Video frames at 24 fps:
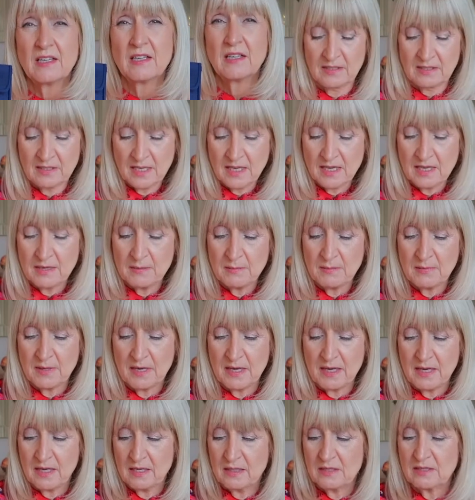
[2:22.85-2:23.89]
Same
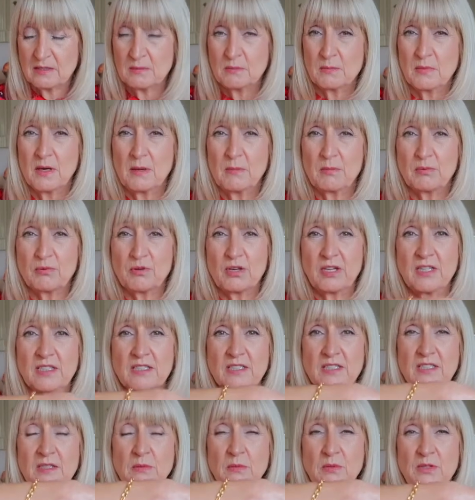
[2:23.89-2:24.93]
as my
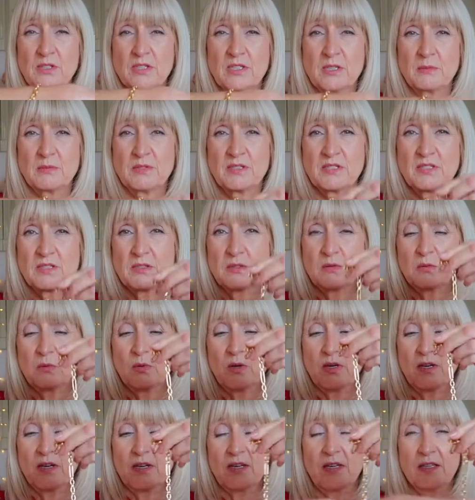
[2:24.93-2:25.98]
bracelet which I'm still
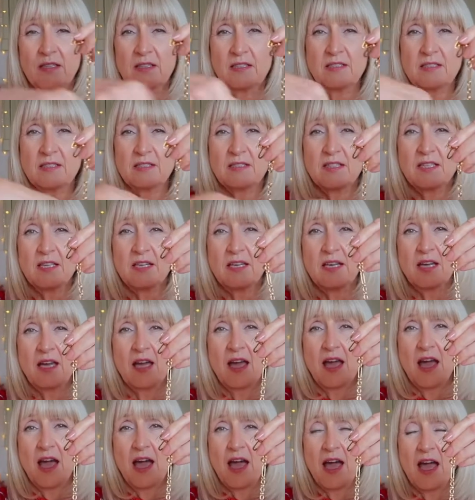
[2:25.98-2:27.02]
wearing, it's the
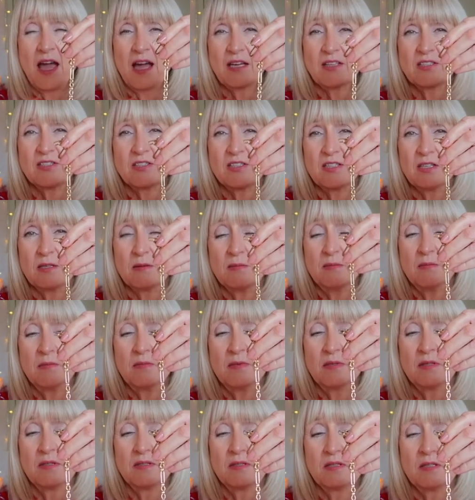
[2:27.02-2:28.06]

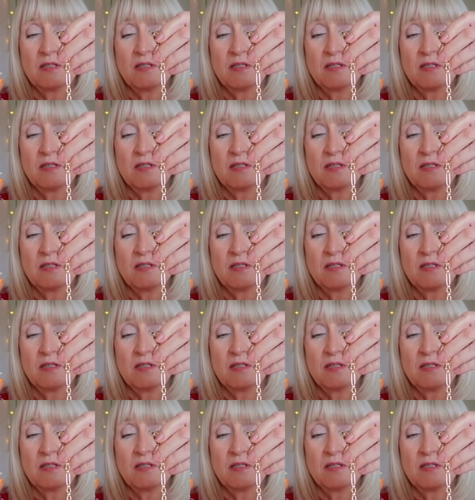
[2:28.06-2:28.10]
Axiom